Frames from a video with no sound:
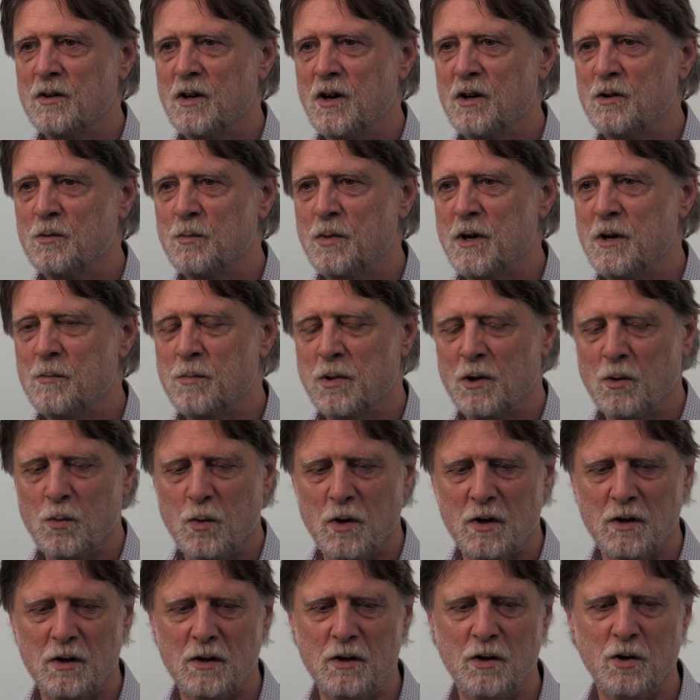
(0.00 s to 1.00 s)
and people
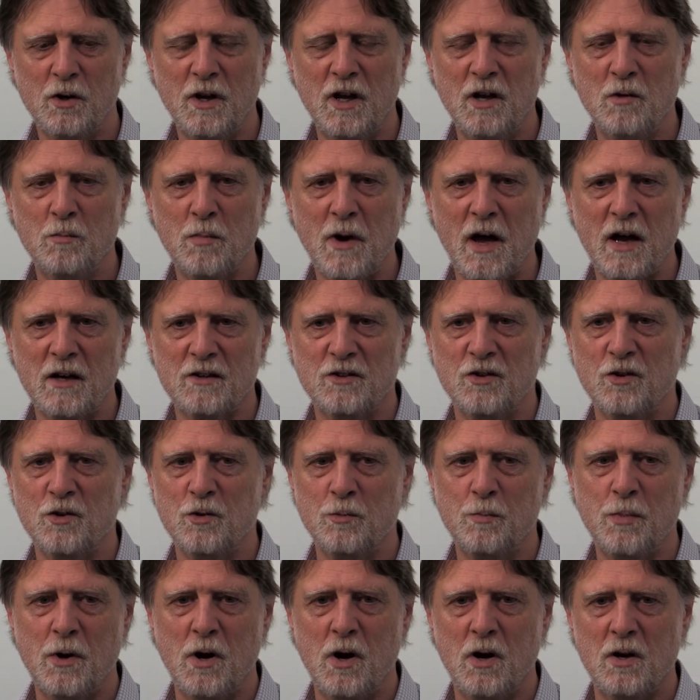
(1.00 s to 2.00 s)
were looking back to
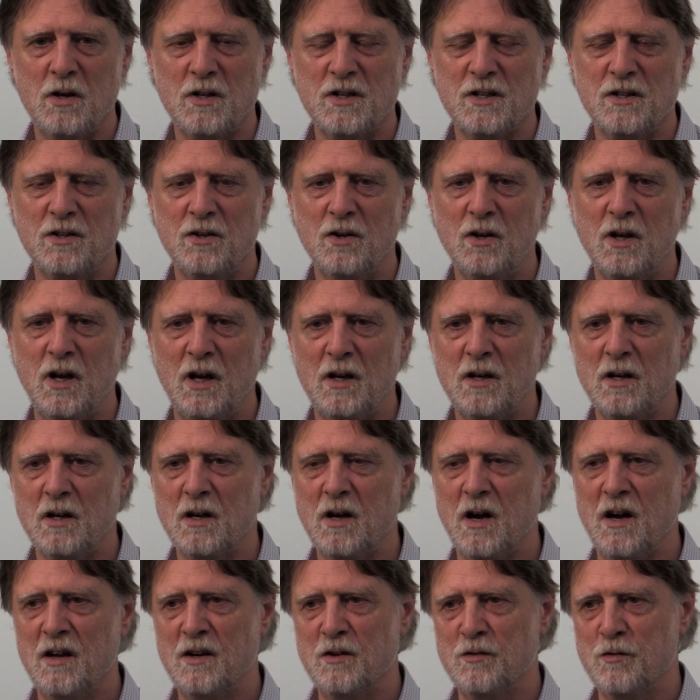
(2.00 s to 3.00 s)
the past to get a
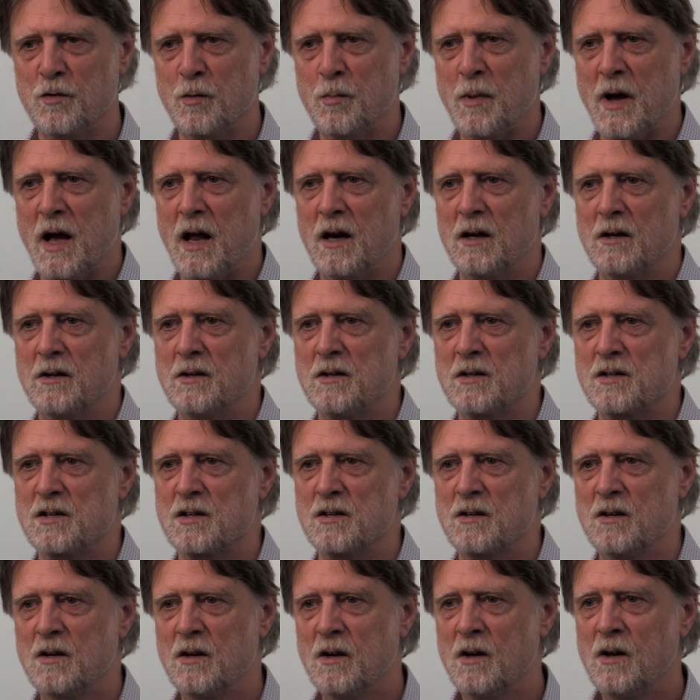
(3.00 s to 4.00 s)
kind of a balance.